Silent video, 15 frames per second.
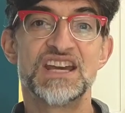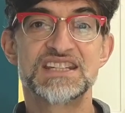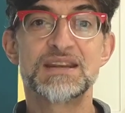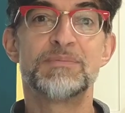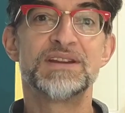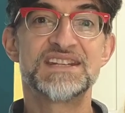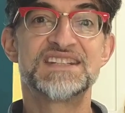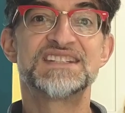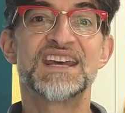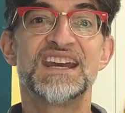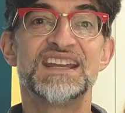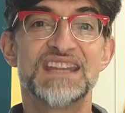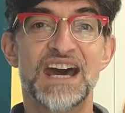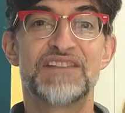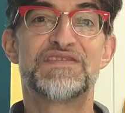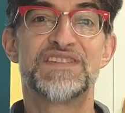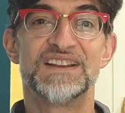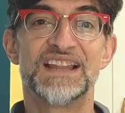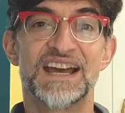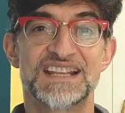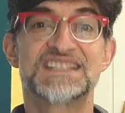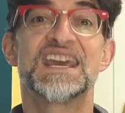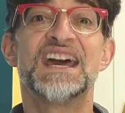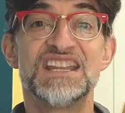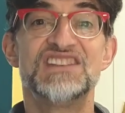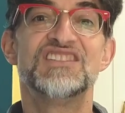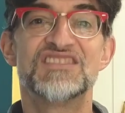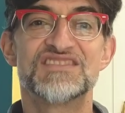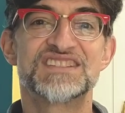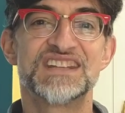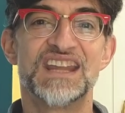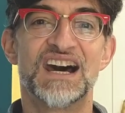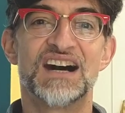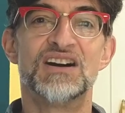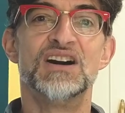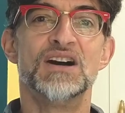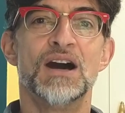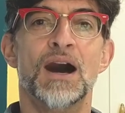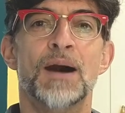Yes, I've been saying that for like 10 years now.